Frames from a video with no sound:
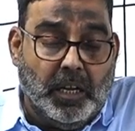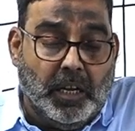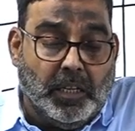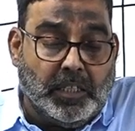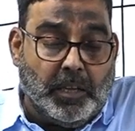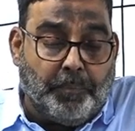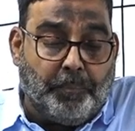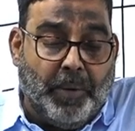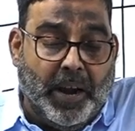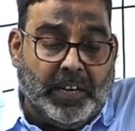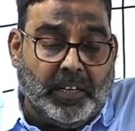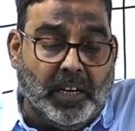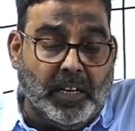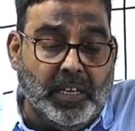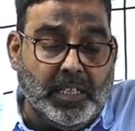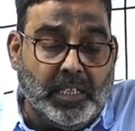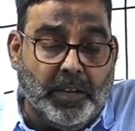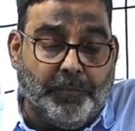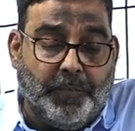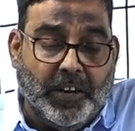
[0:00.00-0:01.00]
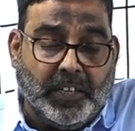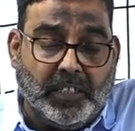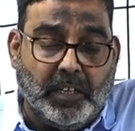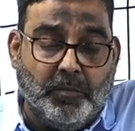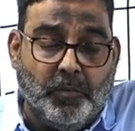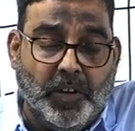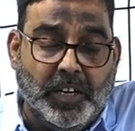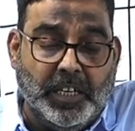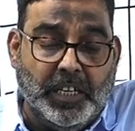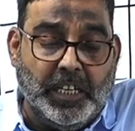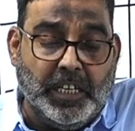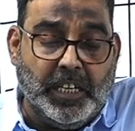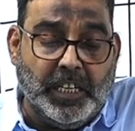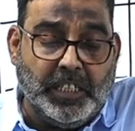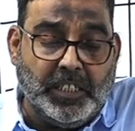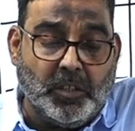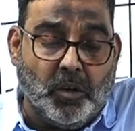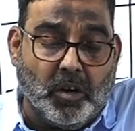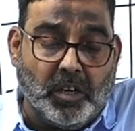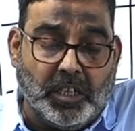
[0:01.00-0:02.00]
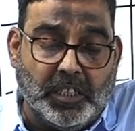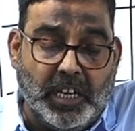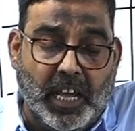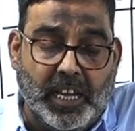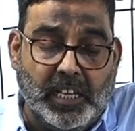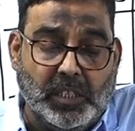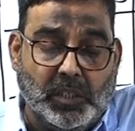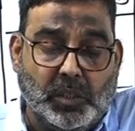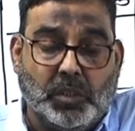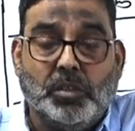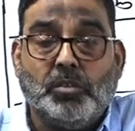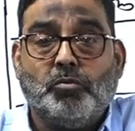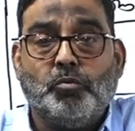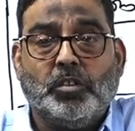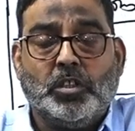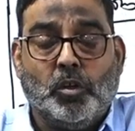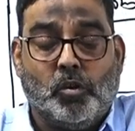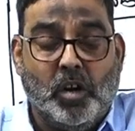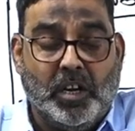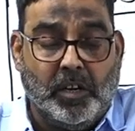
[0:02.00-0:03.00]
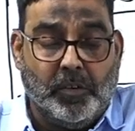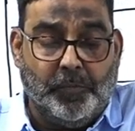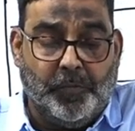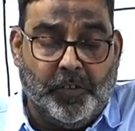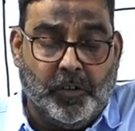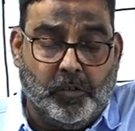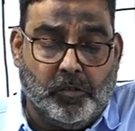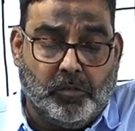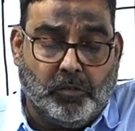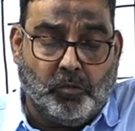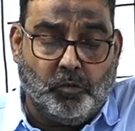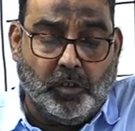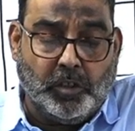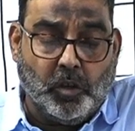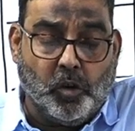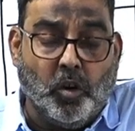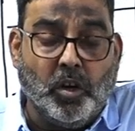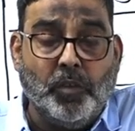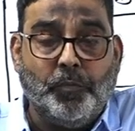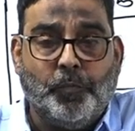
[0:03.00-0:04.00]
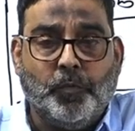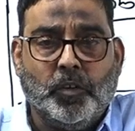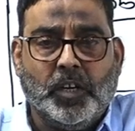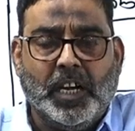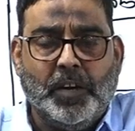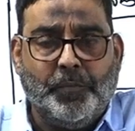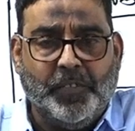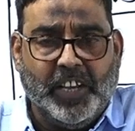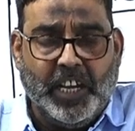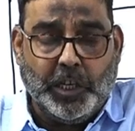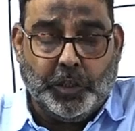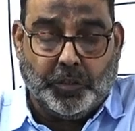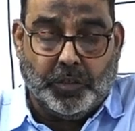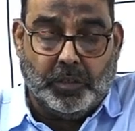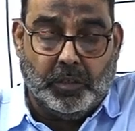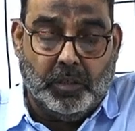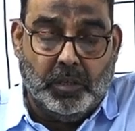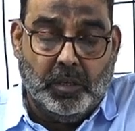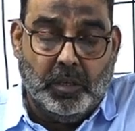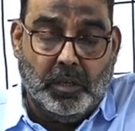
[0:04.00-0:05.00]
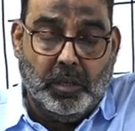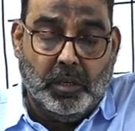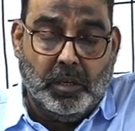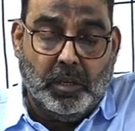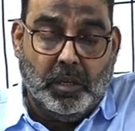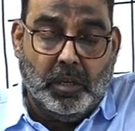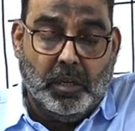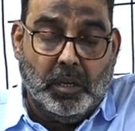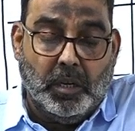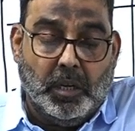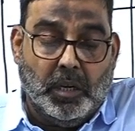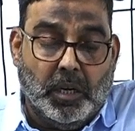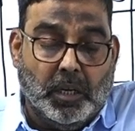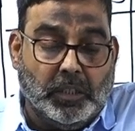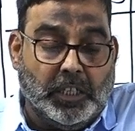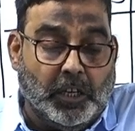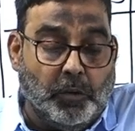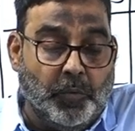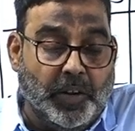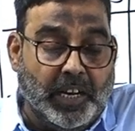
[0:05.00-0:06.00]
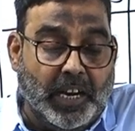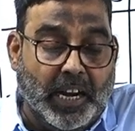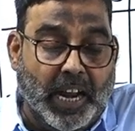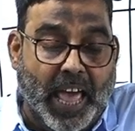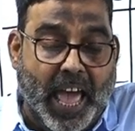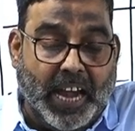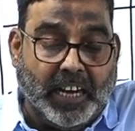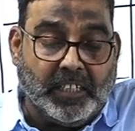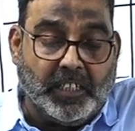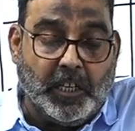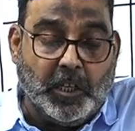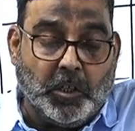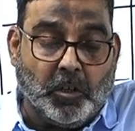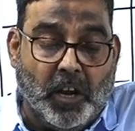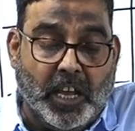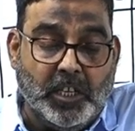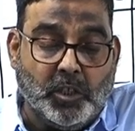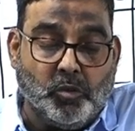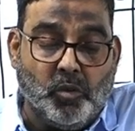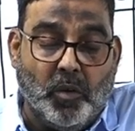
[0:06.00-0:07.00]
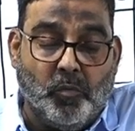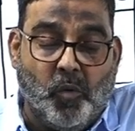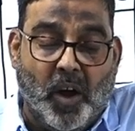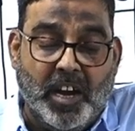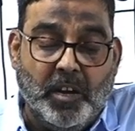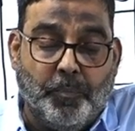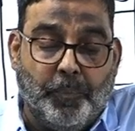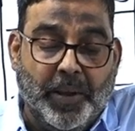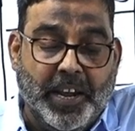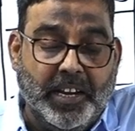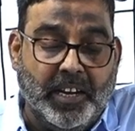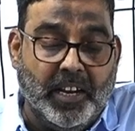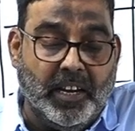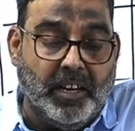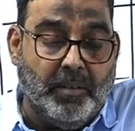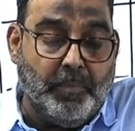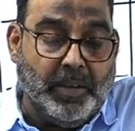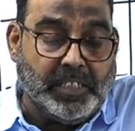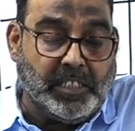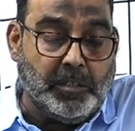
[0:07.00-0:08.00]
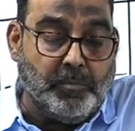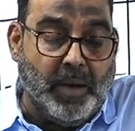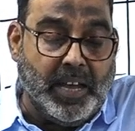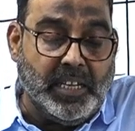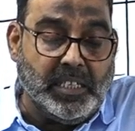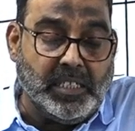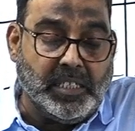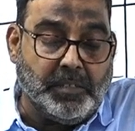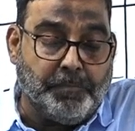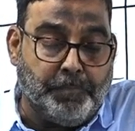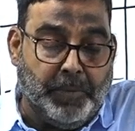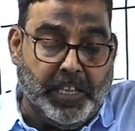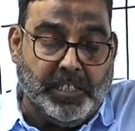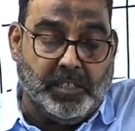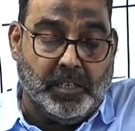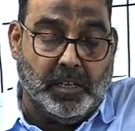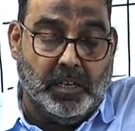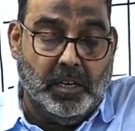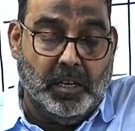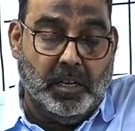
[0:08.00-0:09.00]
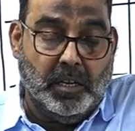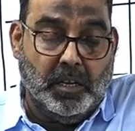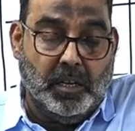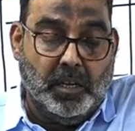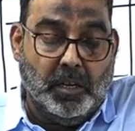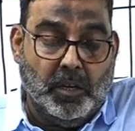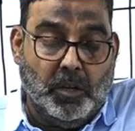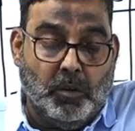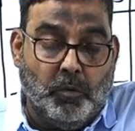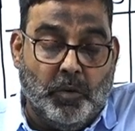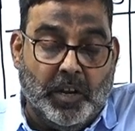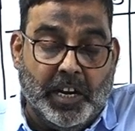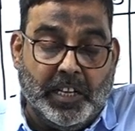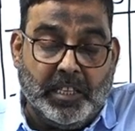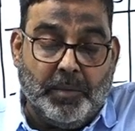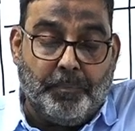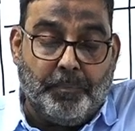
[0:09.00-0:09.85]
The pattern is effective when it is organized toward the gratification. That when an actor tries to avoid pain and maximize pleasure. Whereas the